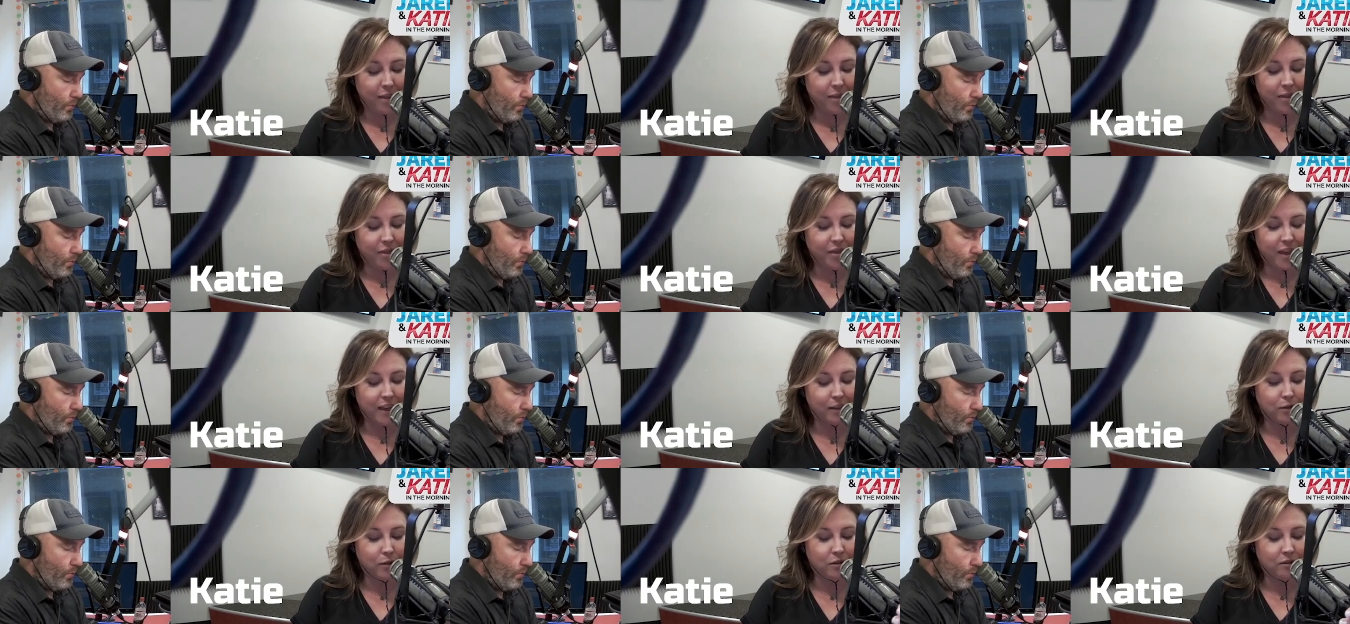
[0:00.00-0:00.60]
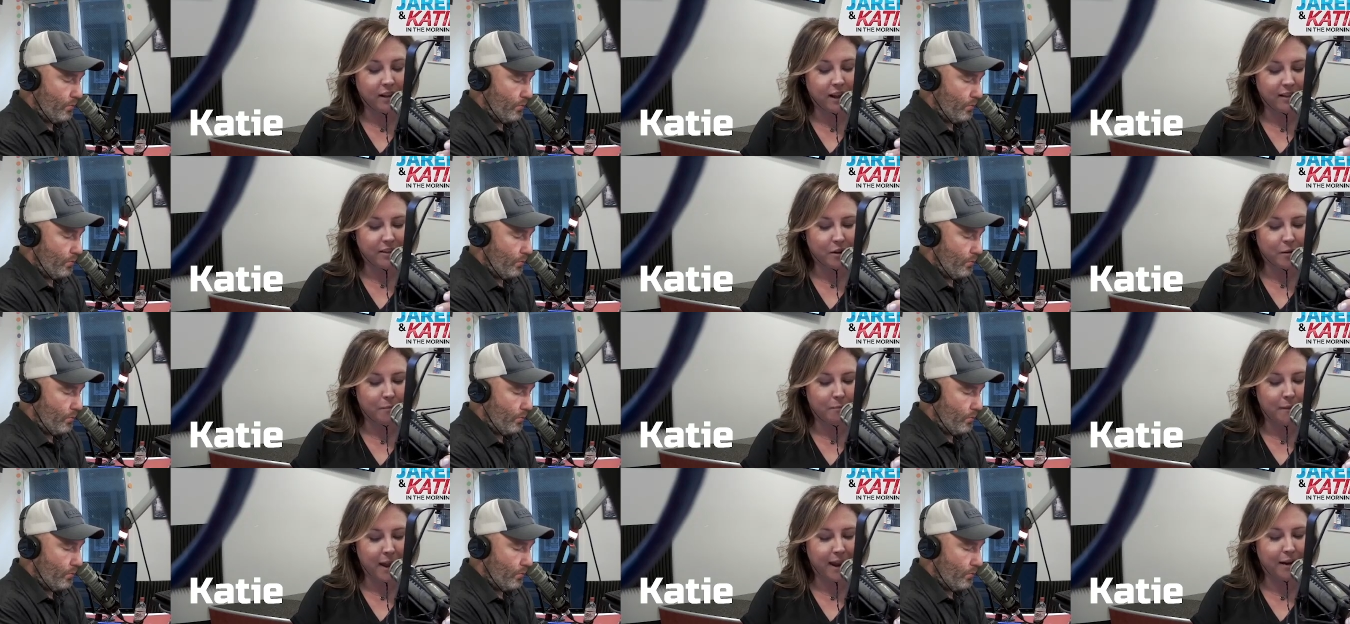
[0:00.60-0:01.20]
Speaker 1: and they look like
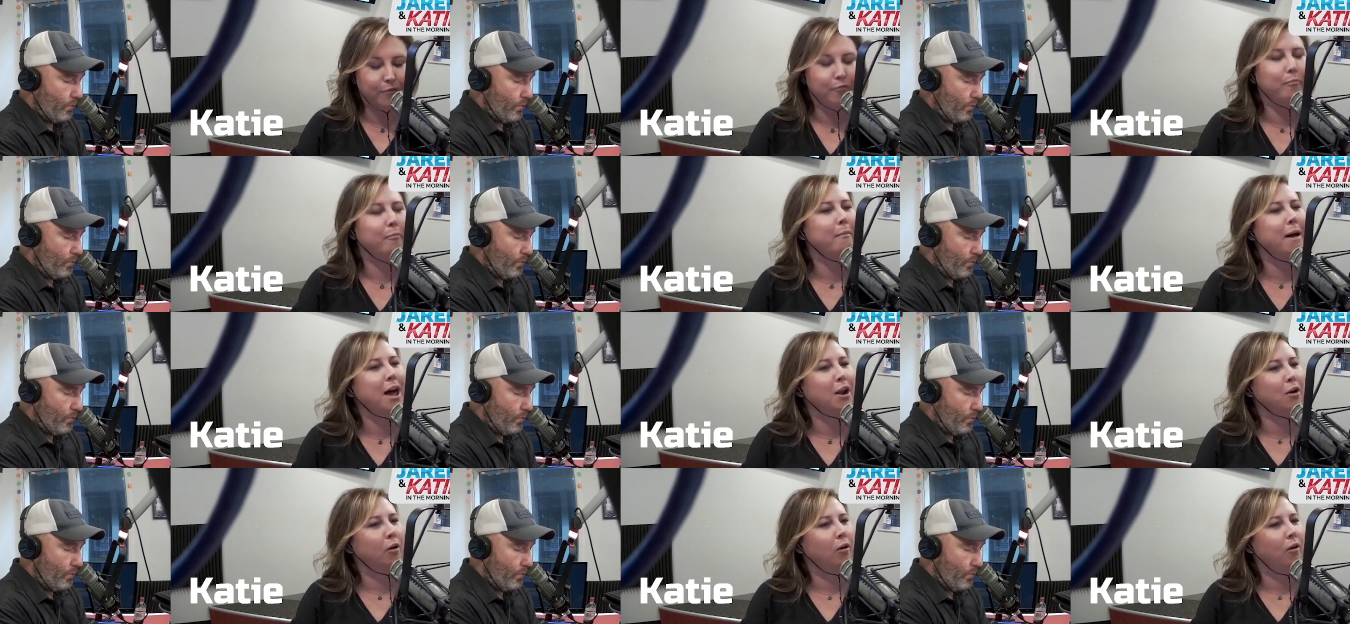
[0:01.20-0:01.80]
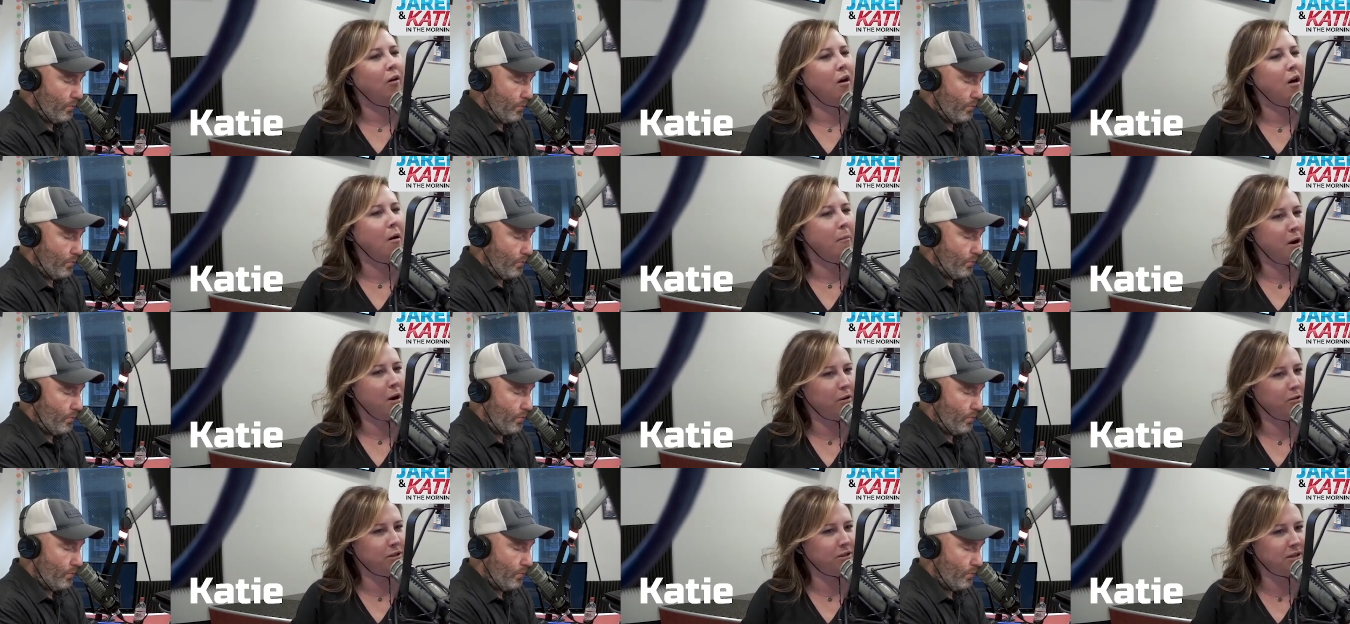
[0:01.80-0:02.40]
they're made of metal
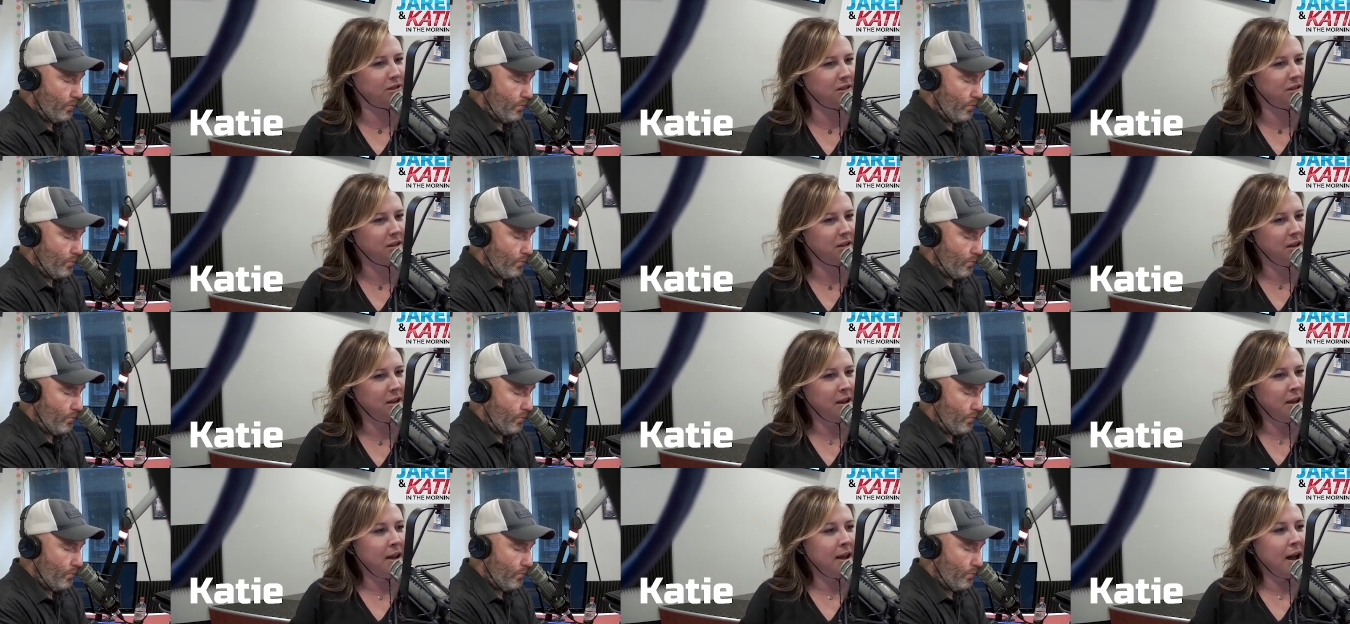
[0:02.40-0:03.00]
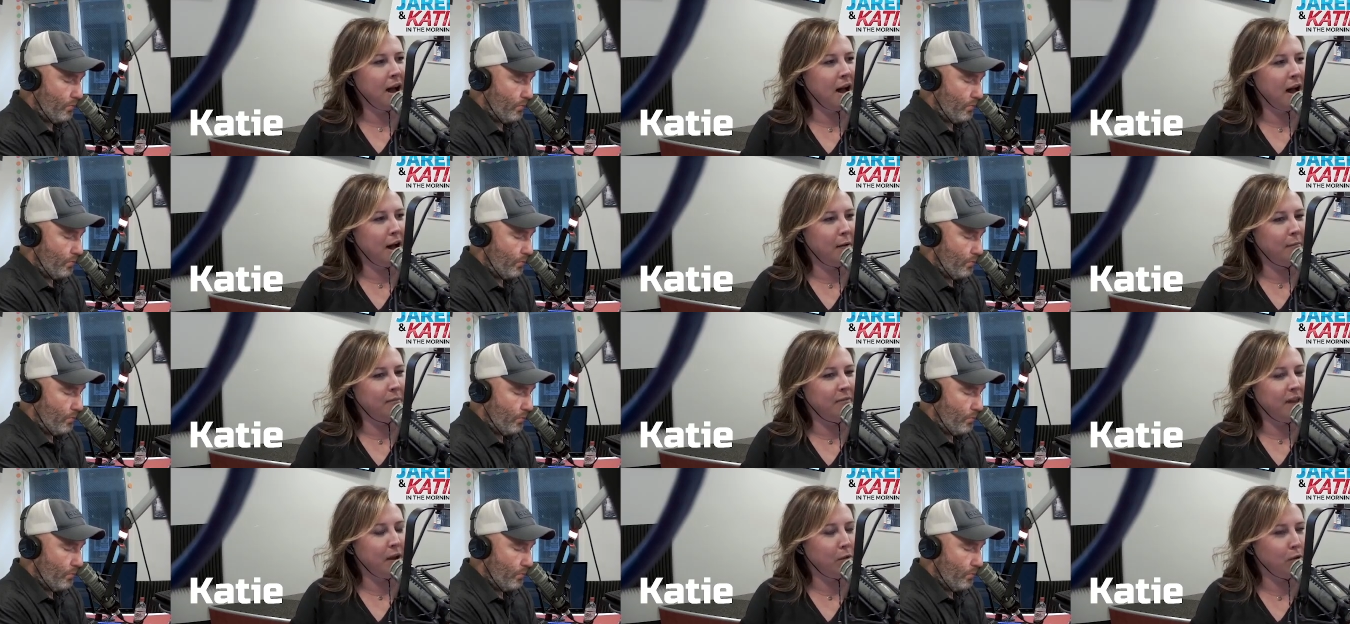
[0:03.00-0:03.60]
almost Mhm. Um,
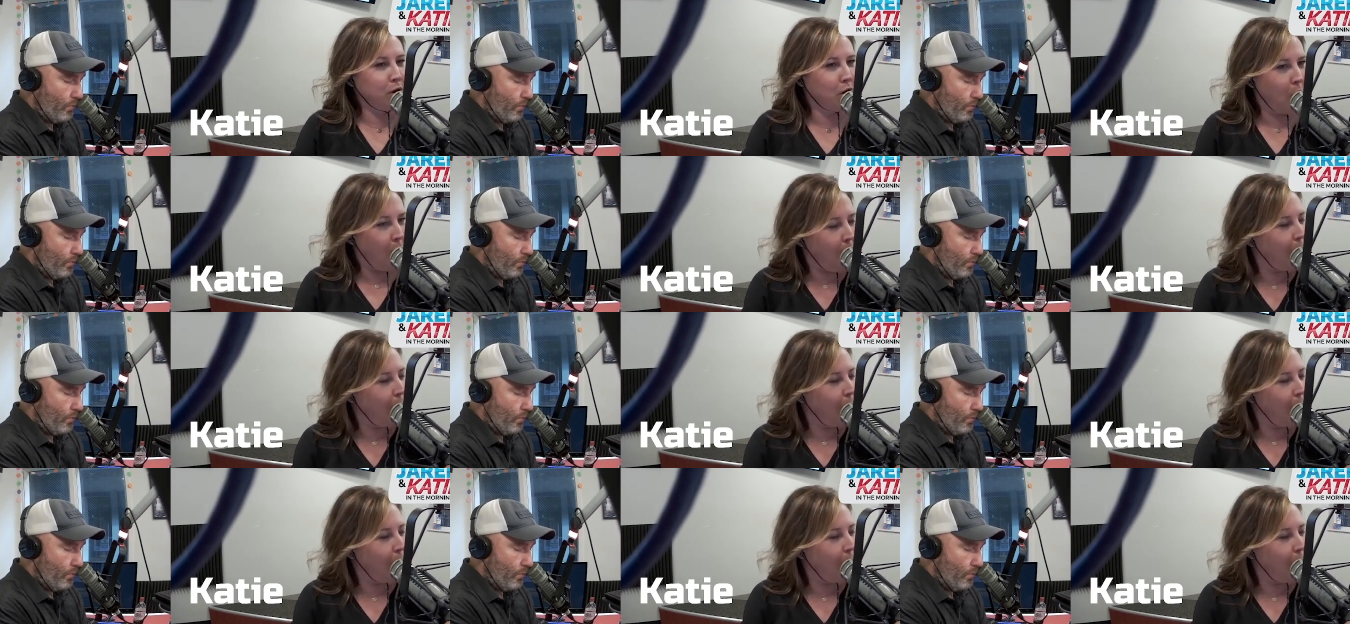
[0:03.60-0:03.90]
yeah. Um, they were